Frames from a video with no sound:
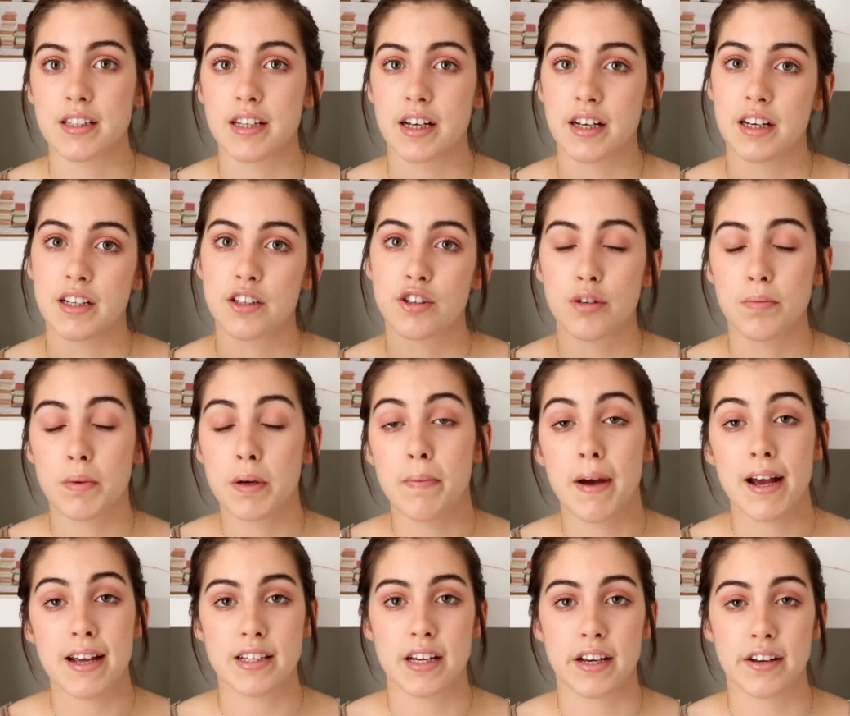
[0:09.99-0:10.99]
that should be
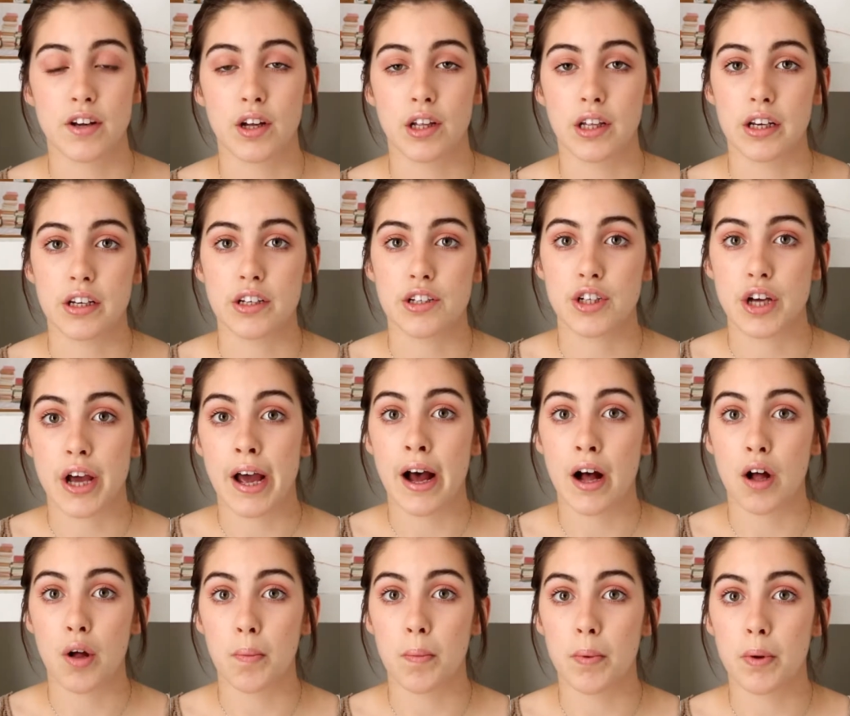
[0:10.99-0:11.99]
basic knowledge to
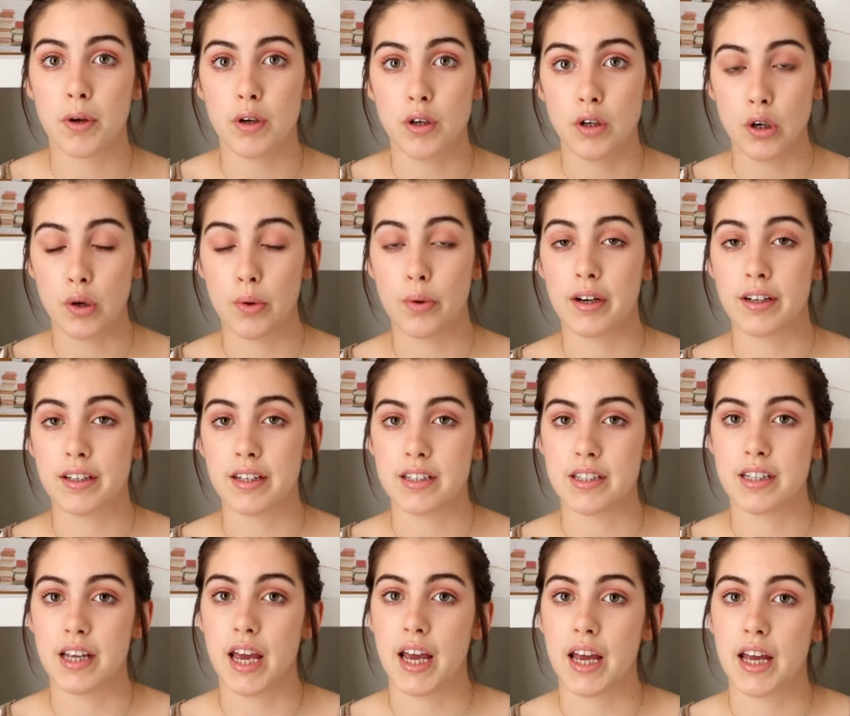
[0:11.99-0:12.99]
help you
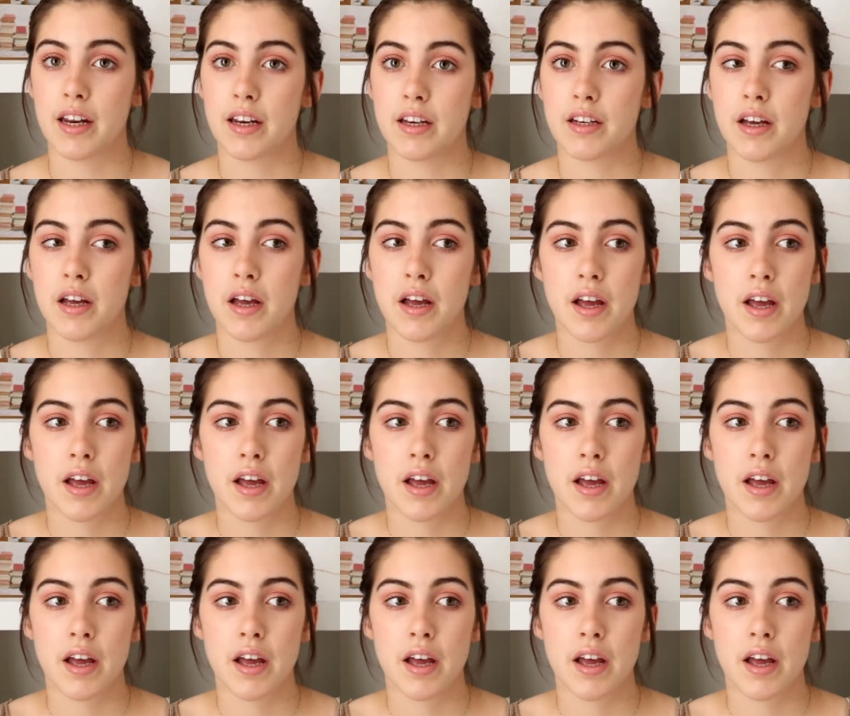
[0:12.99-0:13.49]
understand